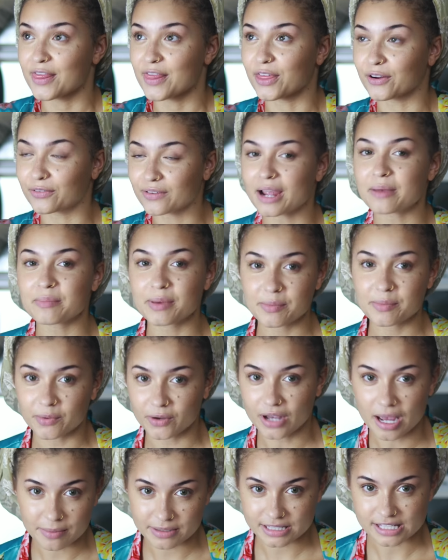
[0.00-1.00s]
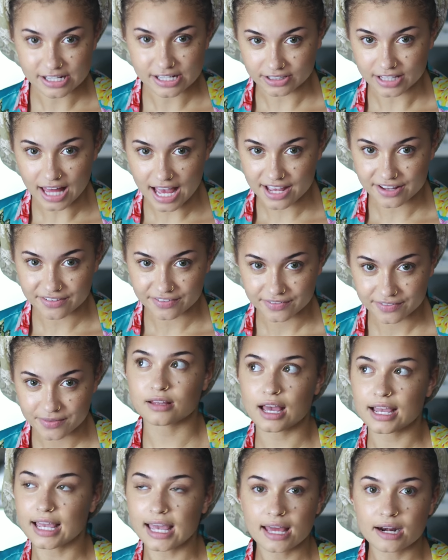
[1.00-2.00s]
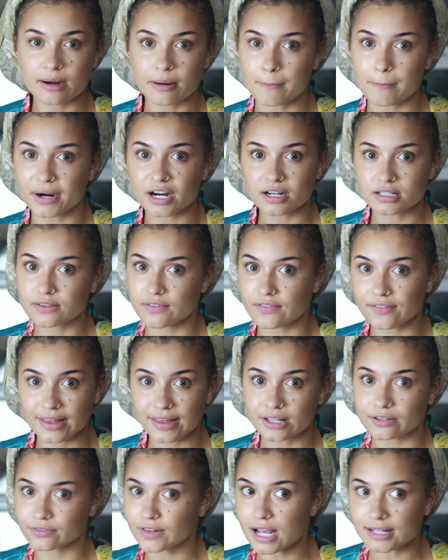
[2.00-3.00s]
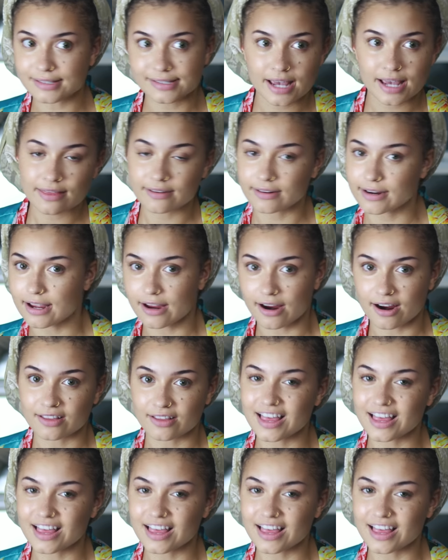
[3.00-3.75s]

the right people come into your life again, birds of a feather flock together here.